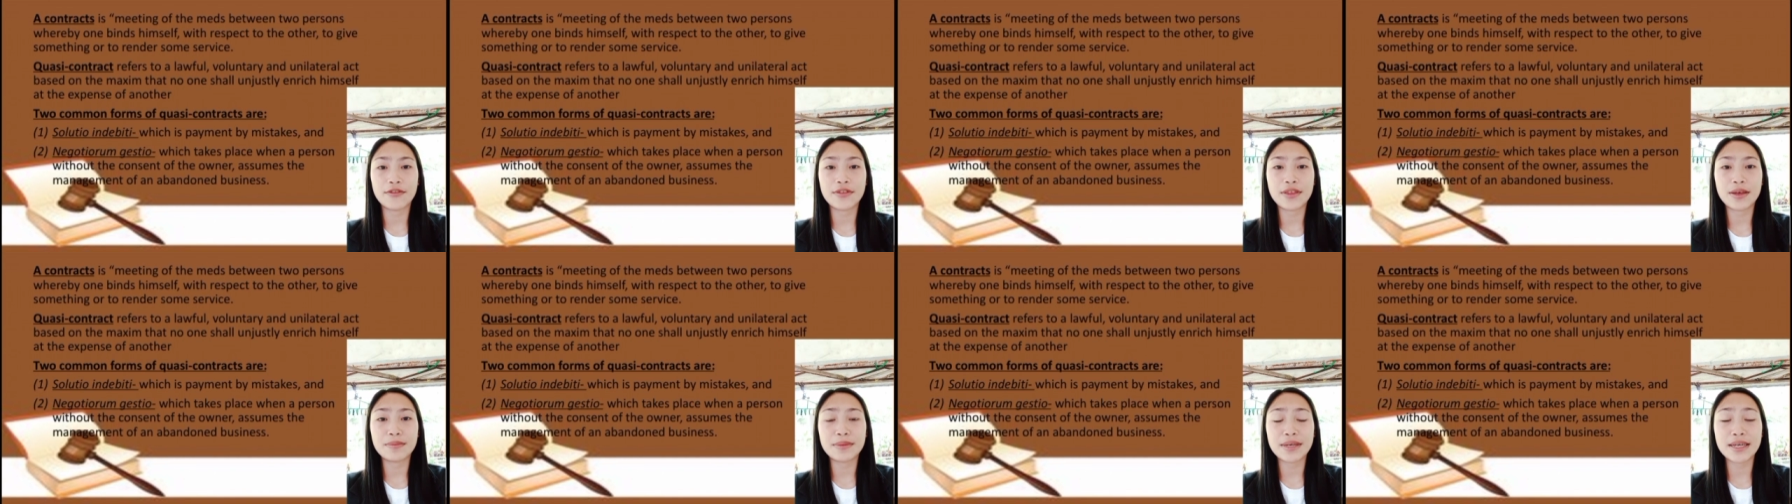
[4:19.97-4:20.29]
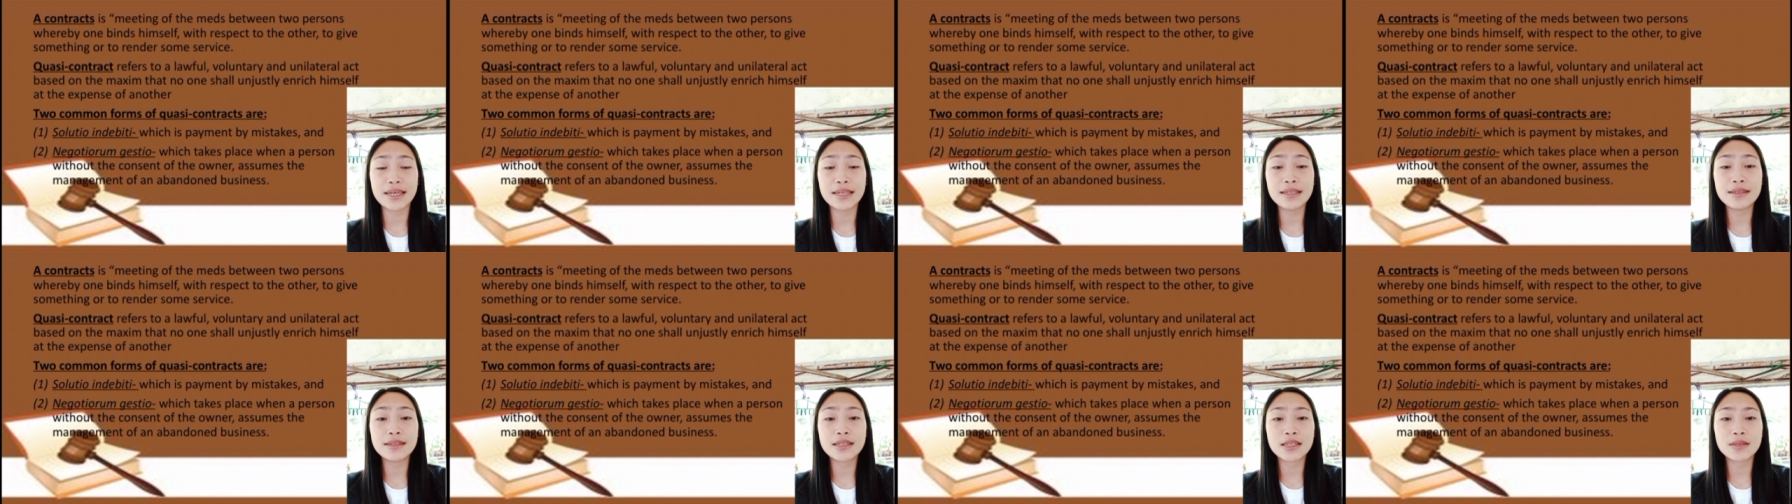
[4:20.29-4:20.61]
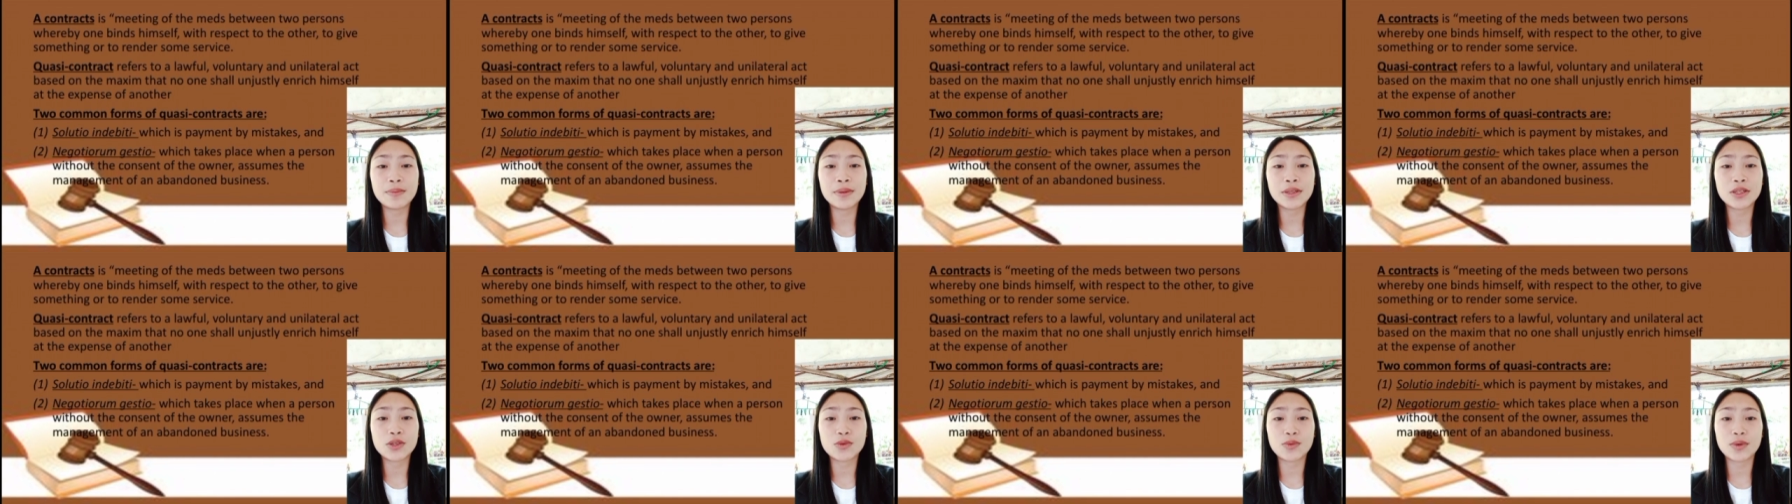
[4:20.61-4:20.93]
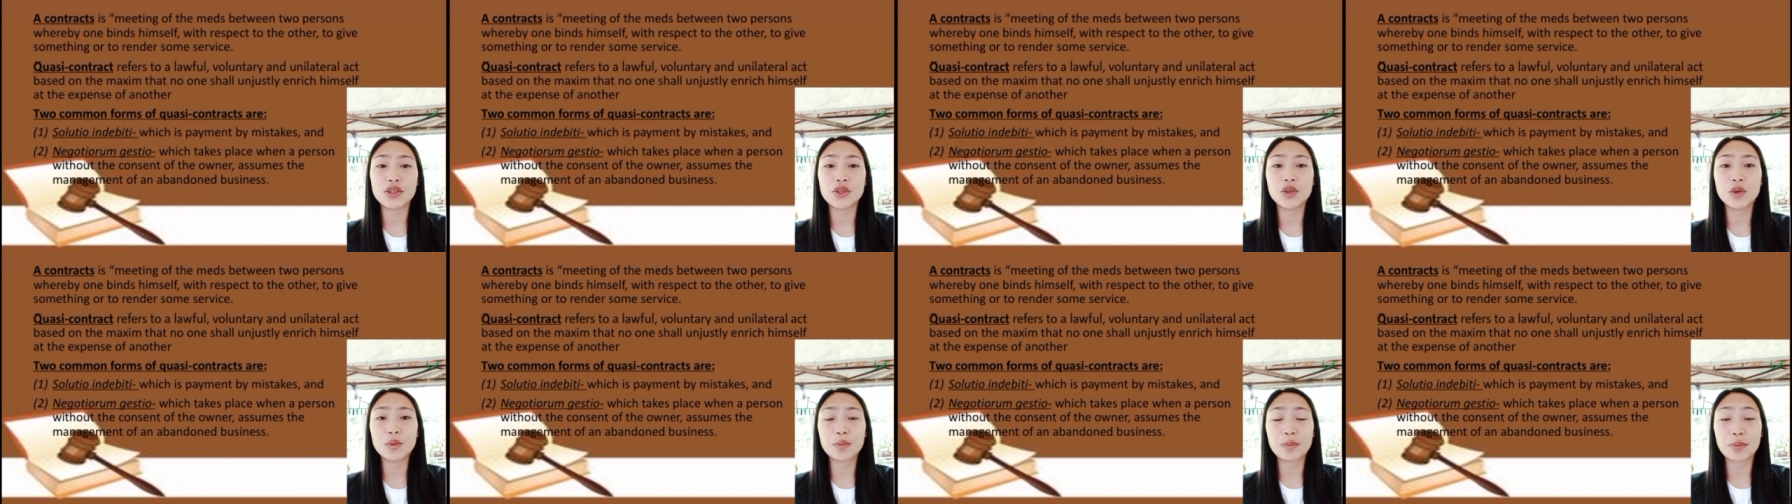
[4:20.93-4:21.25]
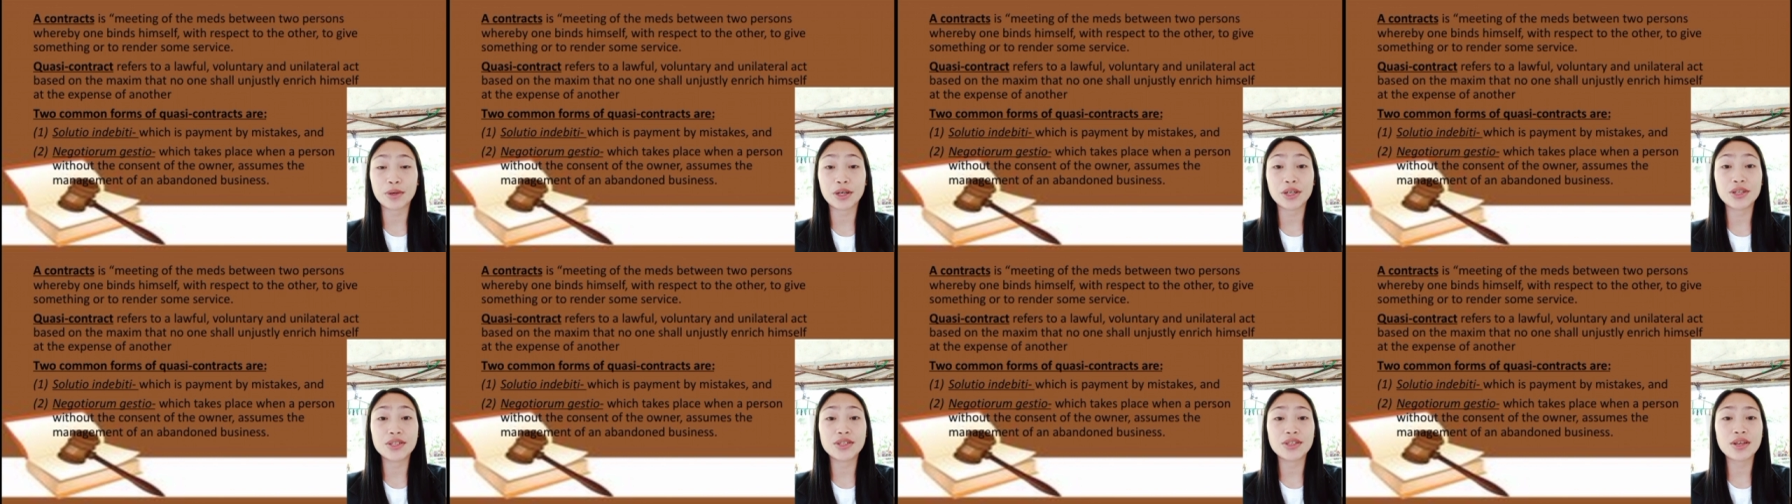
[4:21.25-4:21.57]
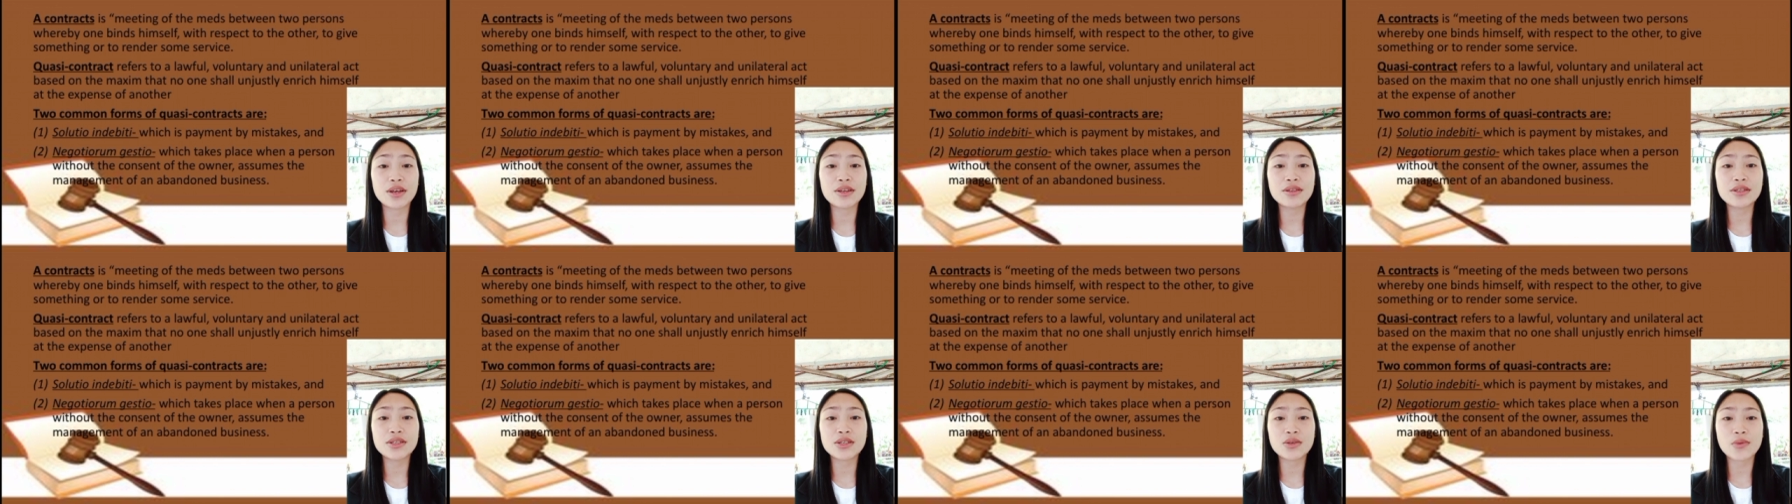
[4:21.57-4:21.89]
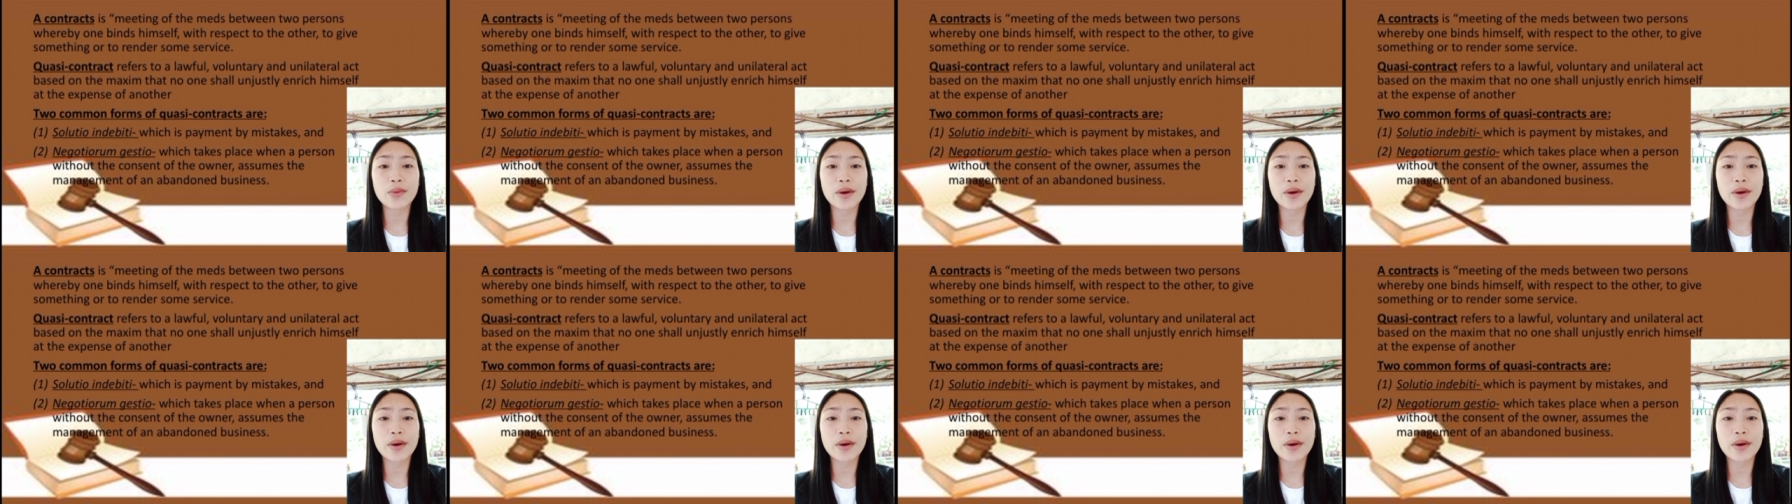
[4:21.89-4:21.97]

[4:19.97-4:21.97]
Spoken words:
the needs between two persons